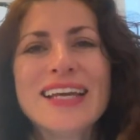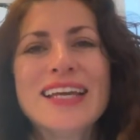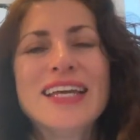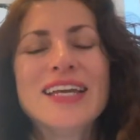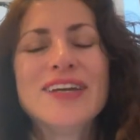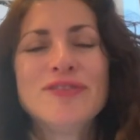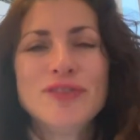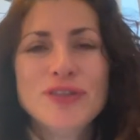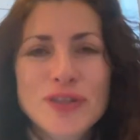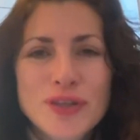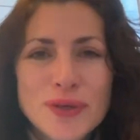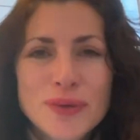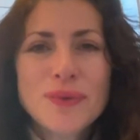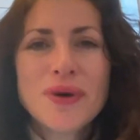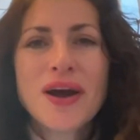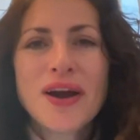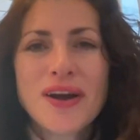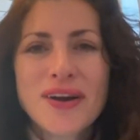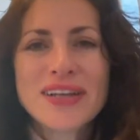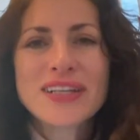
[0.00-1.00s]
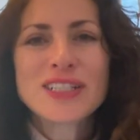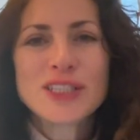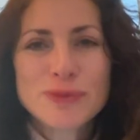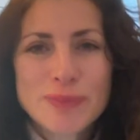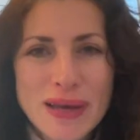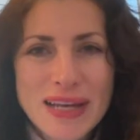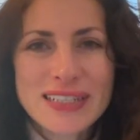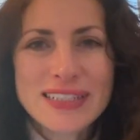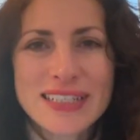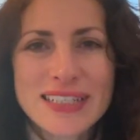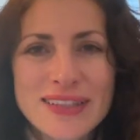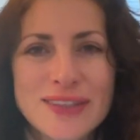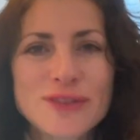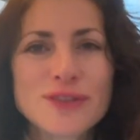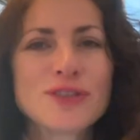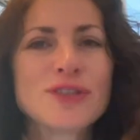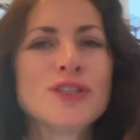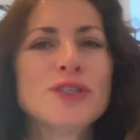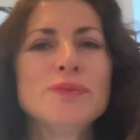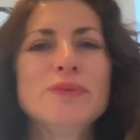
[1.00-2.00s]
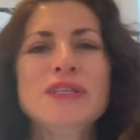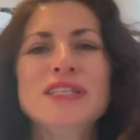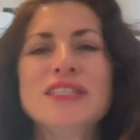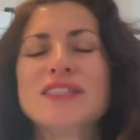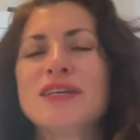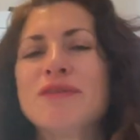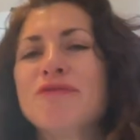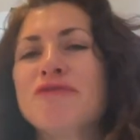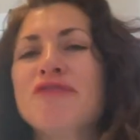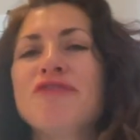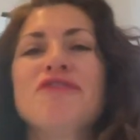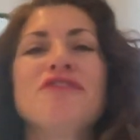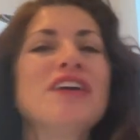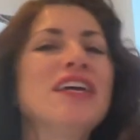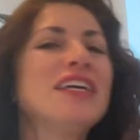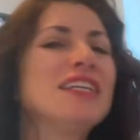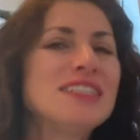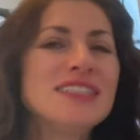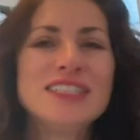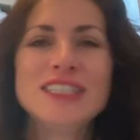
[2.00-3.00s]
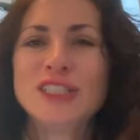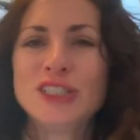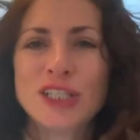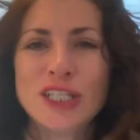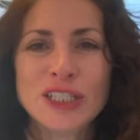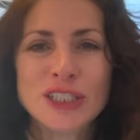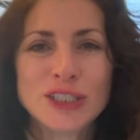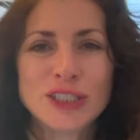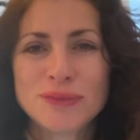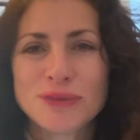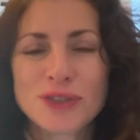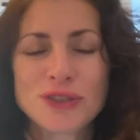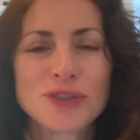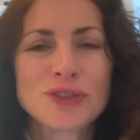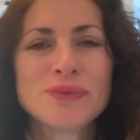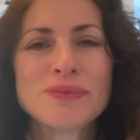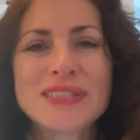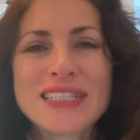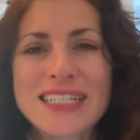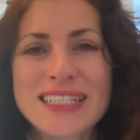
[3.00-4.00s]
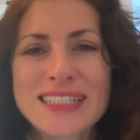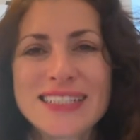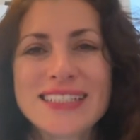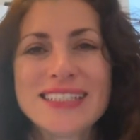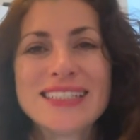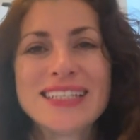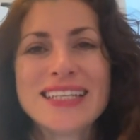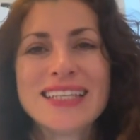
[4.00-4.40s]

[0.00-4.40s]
If you are expecting there's going to be some fantasy change in circumstances